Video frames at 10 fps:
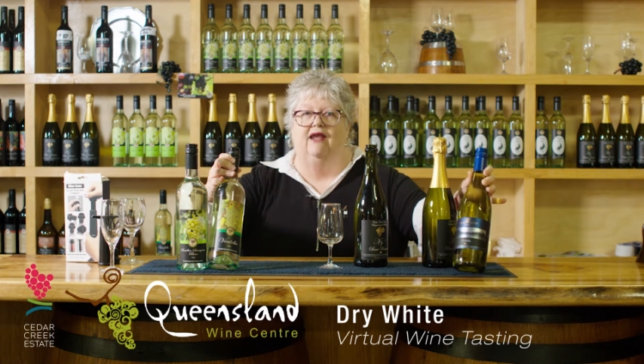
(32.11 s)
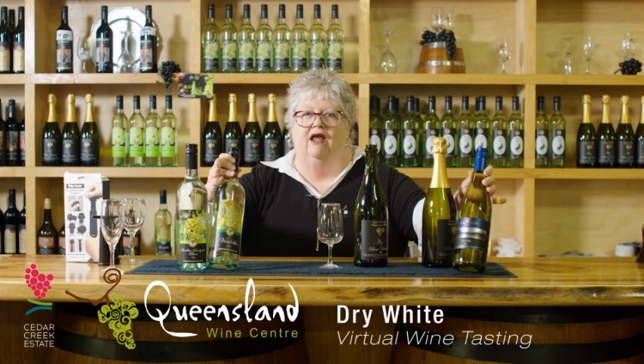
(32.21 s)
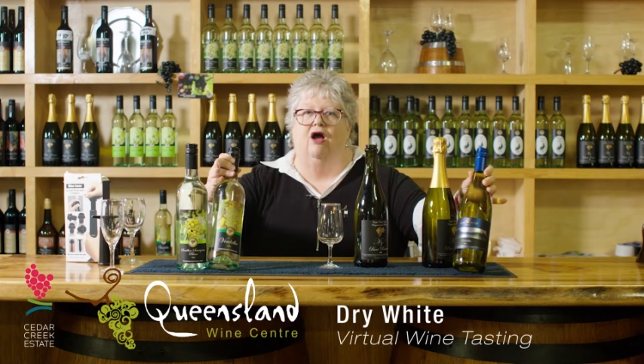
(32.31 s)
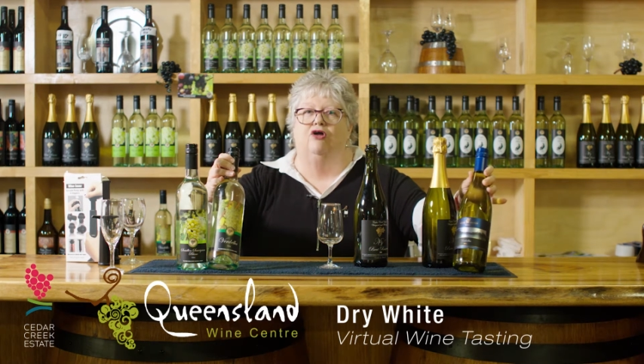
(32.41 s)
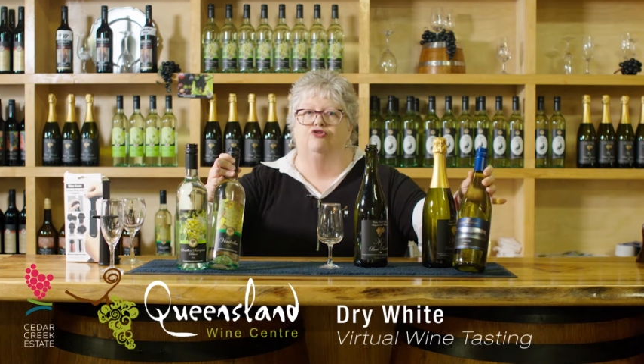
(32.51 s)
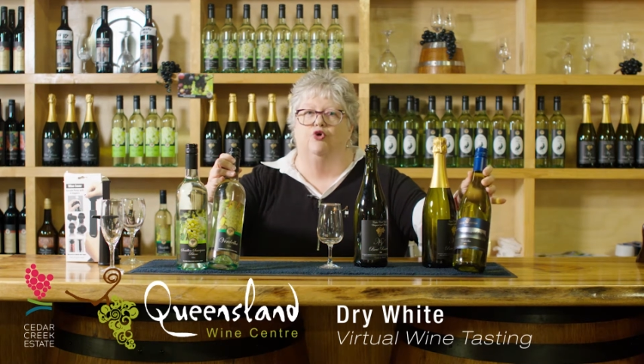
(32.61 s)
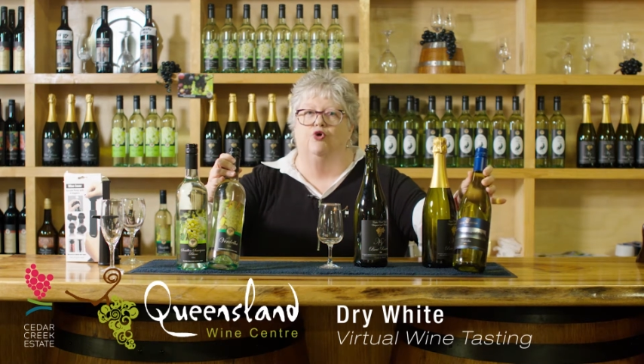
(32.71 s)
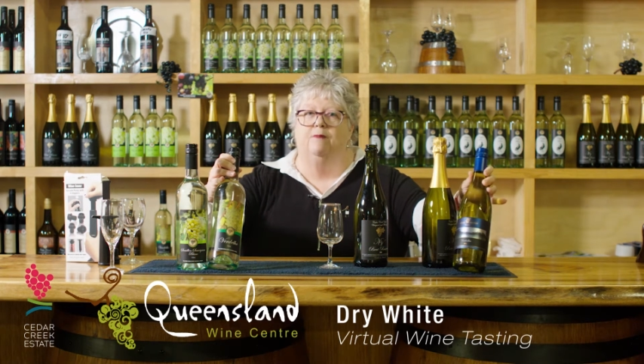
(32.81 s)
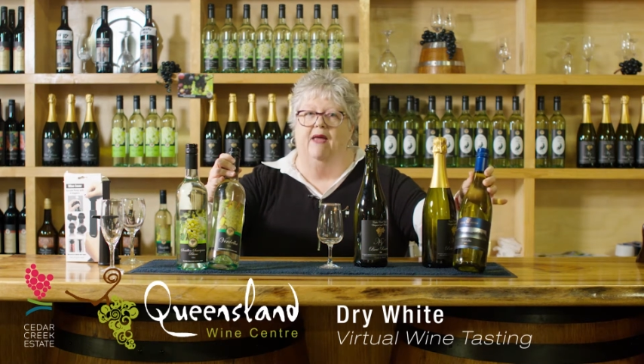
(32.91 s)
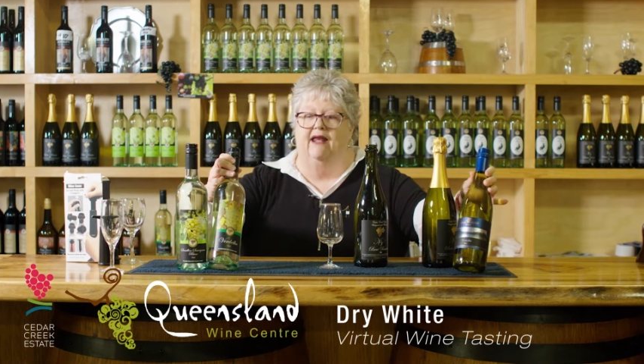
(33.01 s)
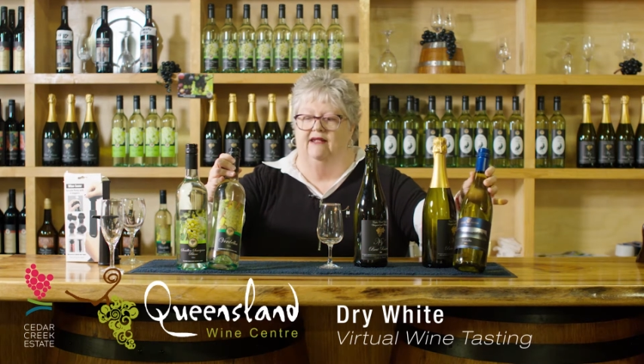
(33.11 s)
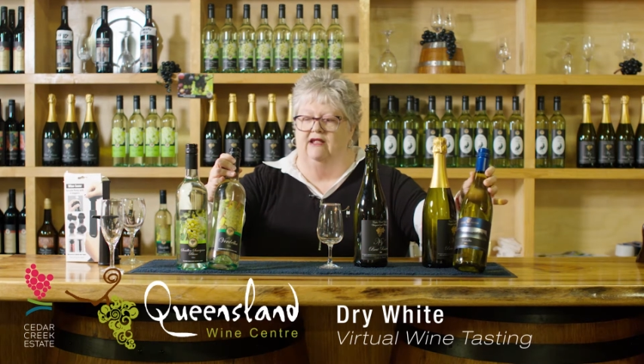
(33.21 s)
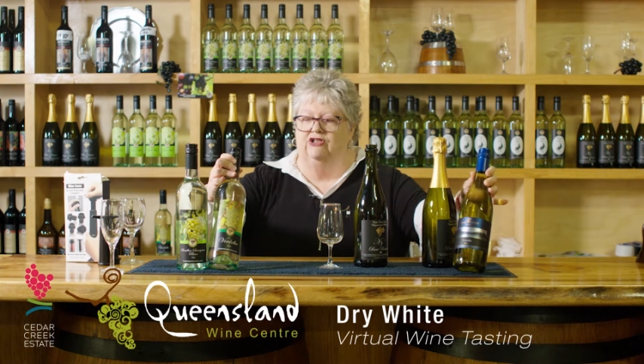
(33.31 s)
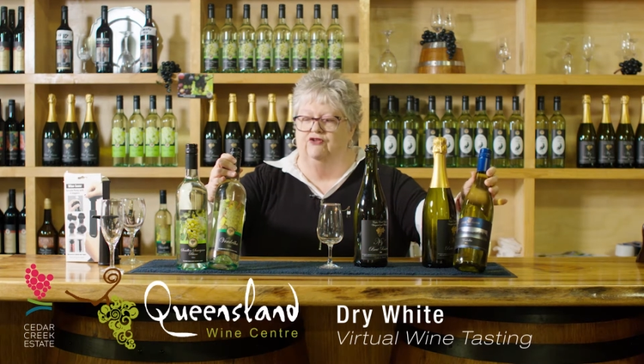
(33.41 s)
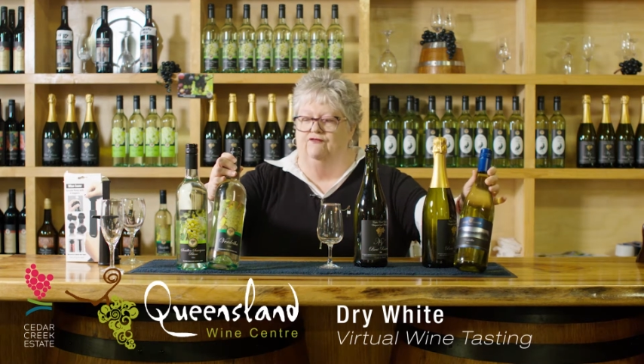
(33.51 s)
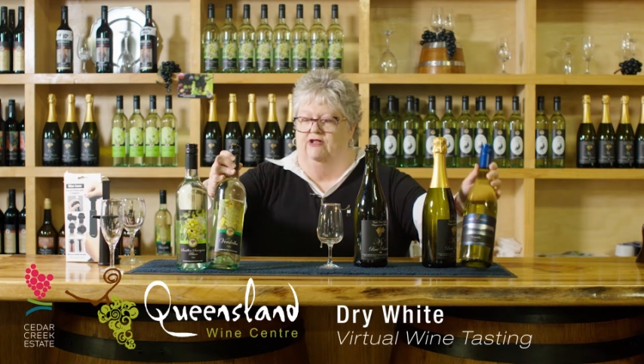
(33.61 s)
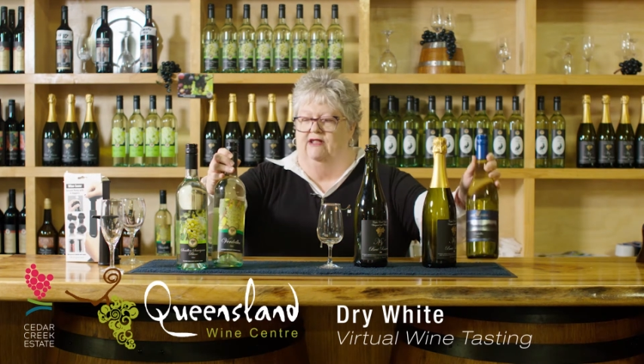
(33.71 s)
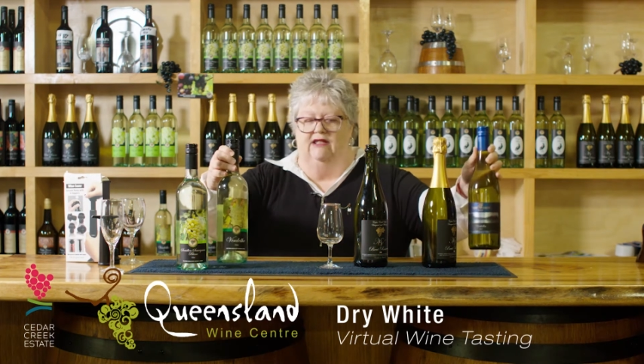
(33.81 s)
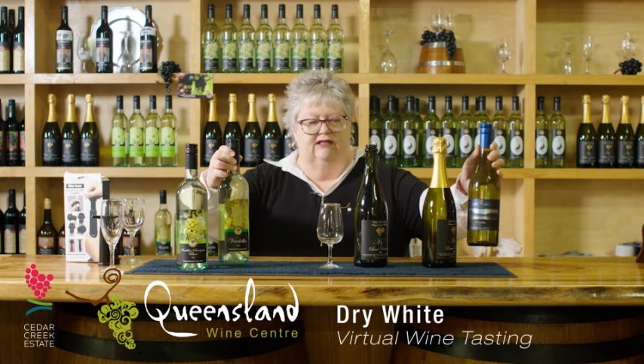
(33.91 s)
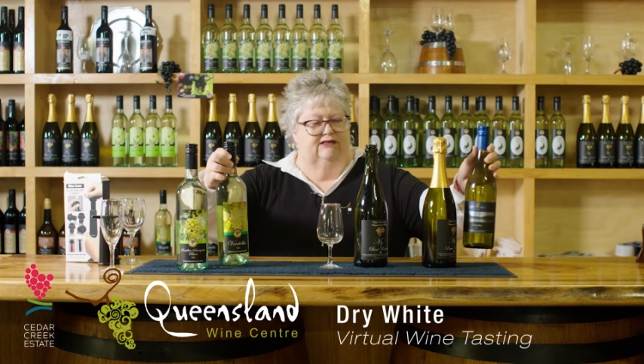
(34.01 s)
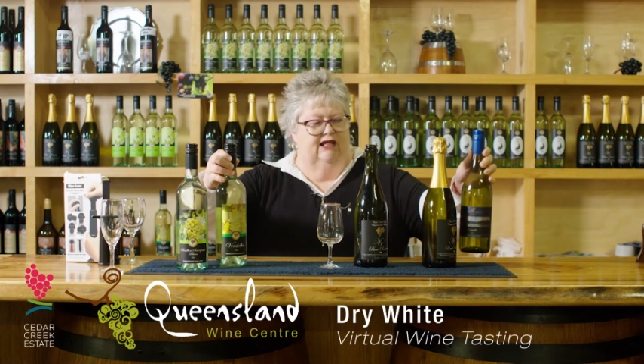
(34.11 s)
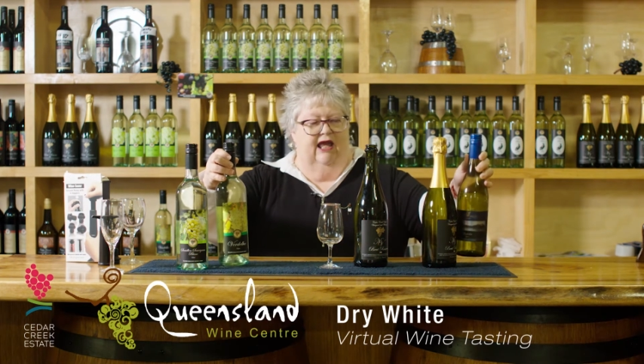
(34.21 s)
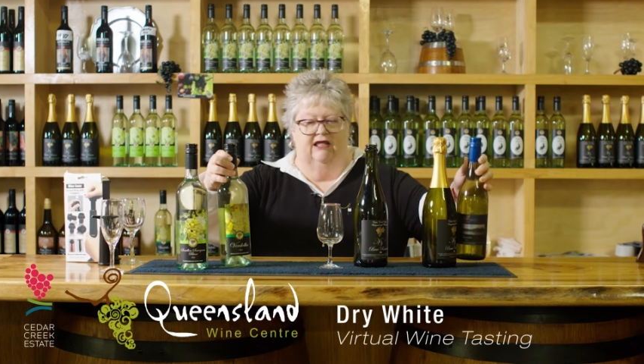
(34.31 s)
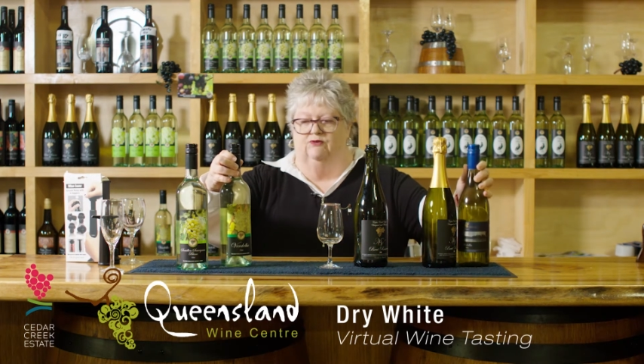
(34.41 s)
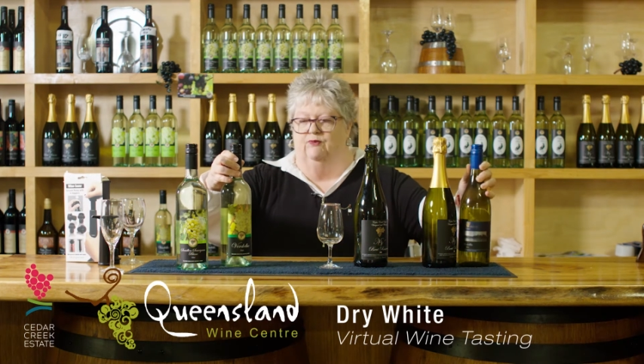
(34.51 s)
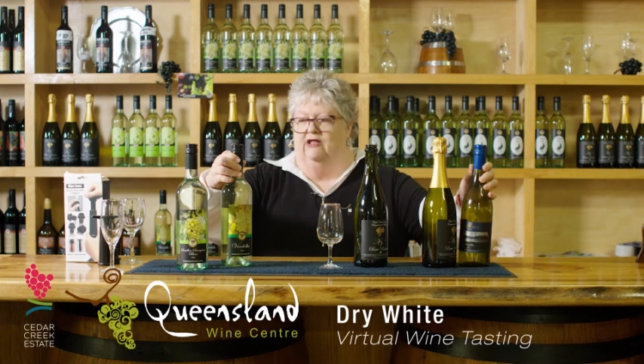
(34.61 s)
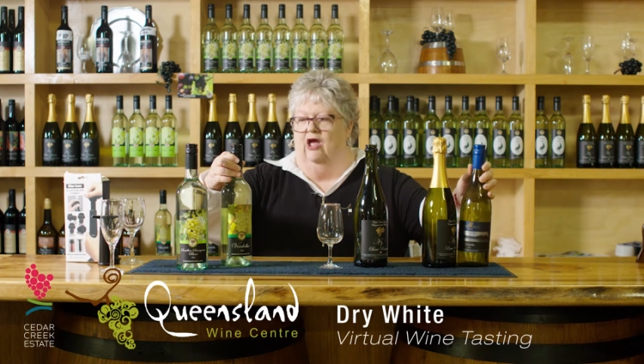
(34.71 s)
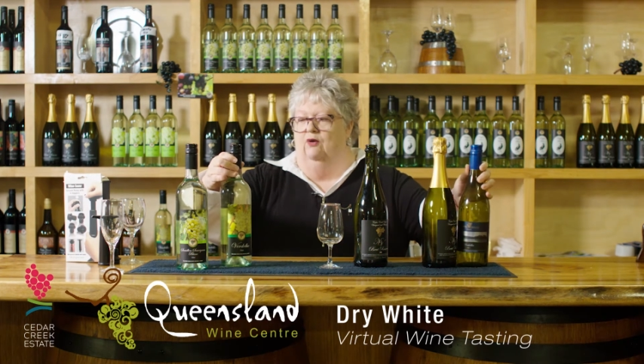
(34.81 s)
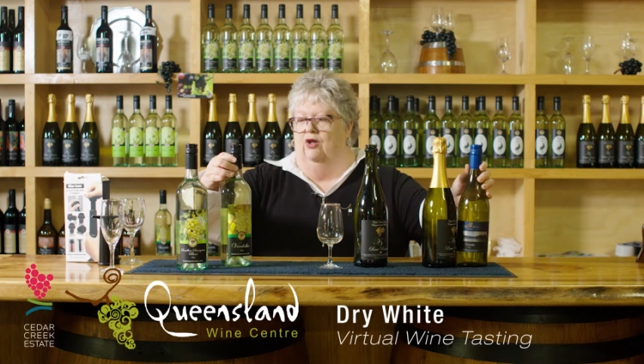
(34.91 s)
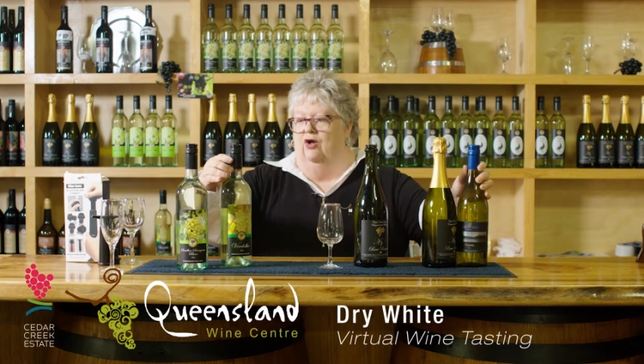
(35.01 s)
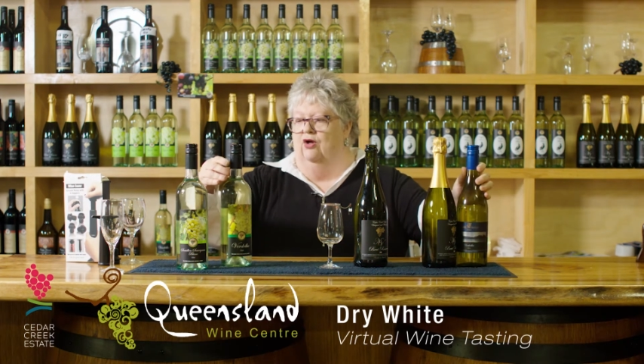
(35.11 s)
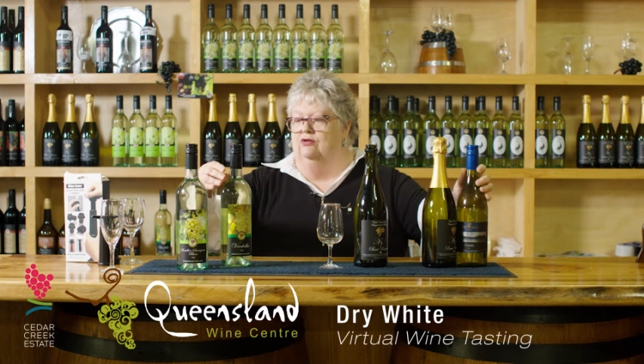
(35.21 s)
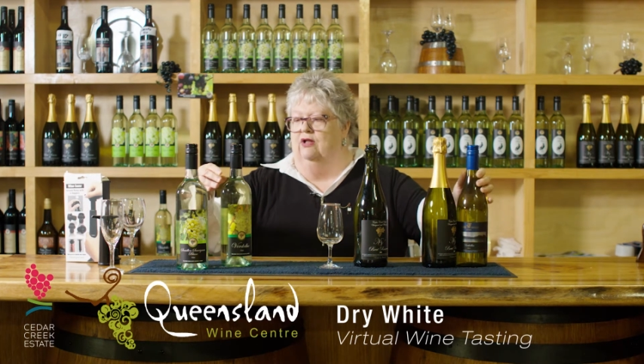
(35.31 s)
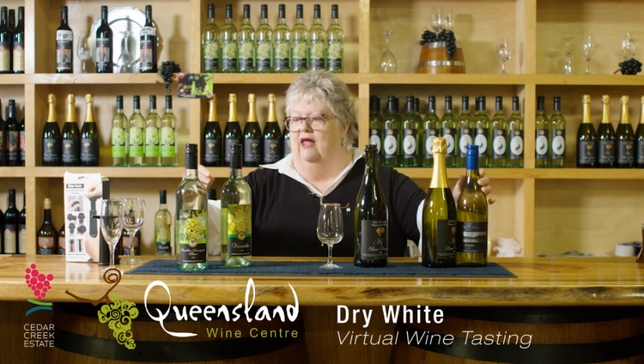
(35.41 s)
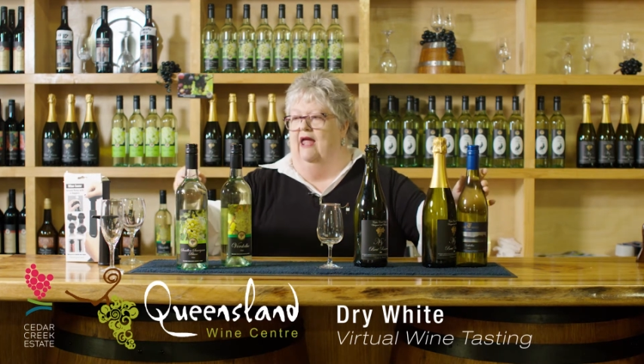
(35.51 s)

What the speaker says: Now I'll talk about each of these as we go along.